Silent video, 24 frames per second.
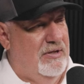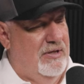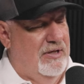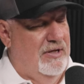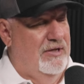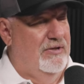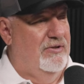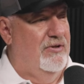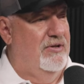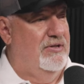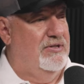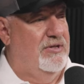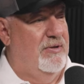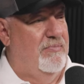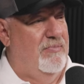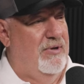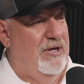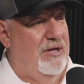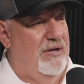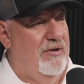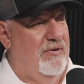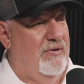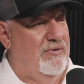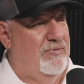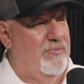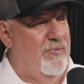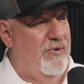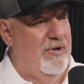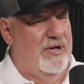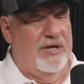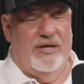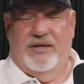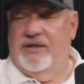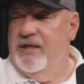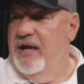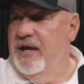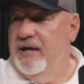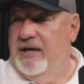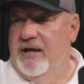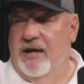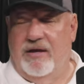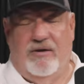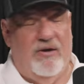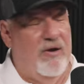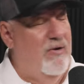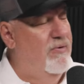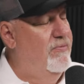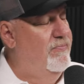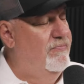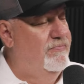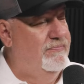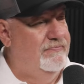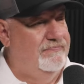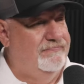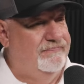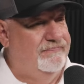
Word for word: And he looks at me and he goes, What do you think? I go,